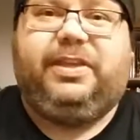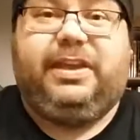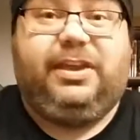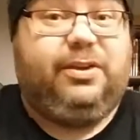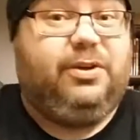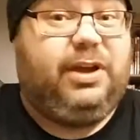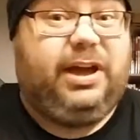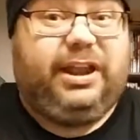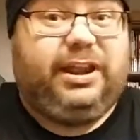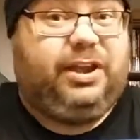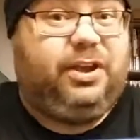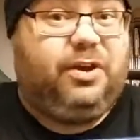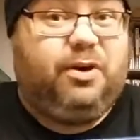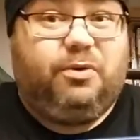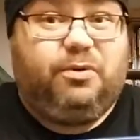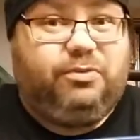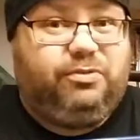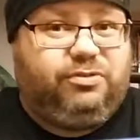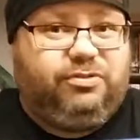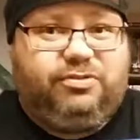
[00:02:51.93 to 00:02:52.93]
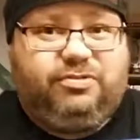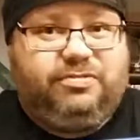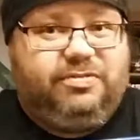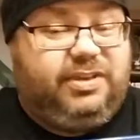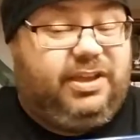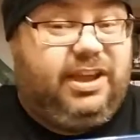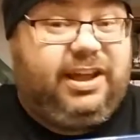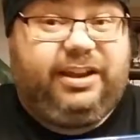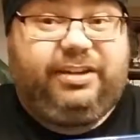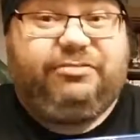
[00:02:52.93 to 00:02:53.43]
You
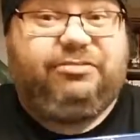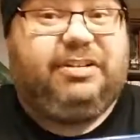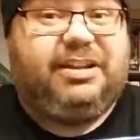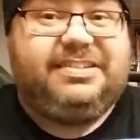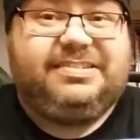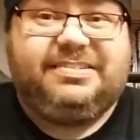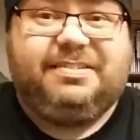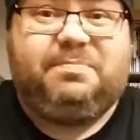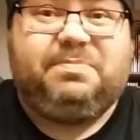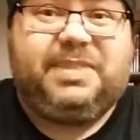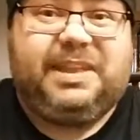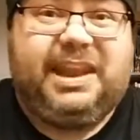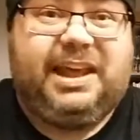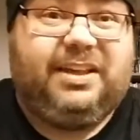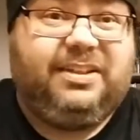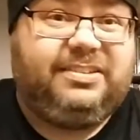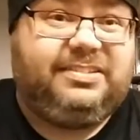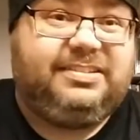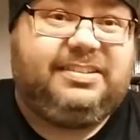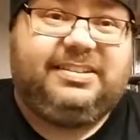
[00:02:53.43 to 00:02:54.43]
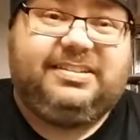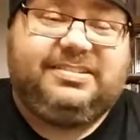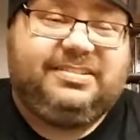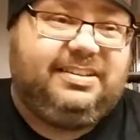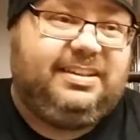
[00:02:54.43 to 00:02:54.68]
gotta try something else, because